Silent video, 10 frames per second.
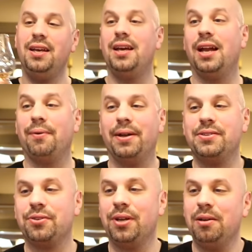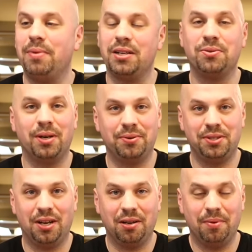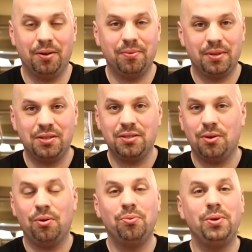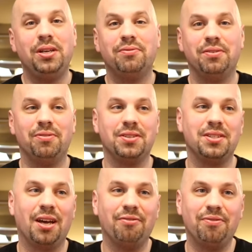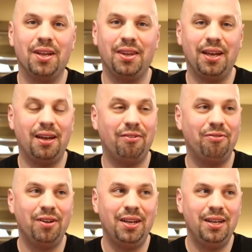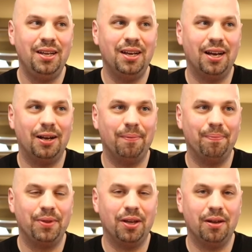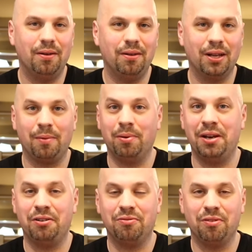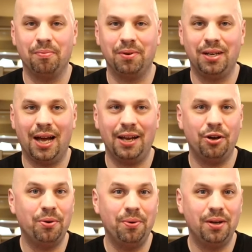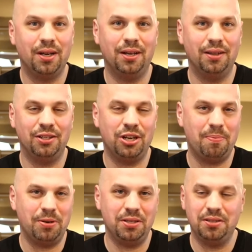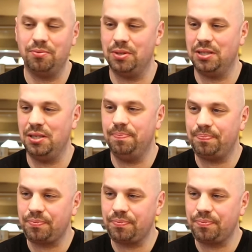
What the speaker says: Anyway, so getting back to what I was talking about, this is a whole week of different stuff, and they have a blender from Kayo, that Japanese whiskey,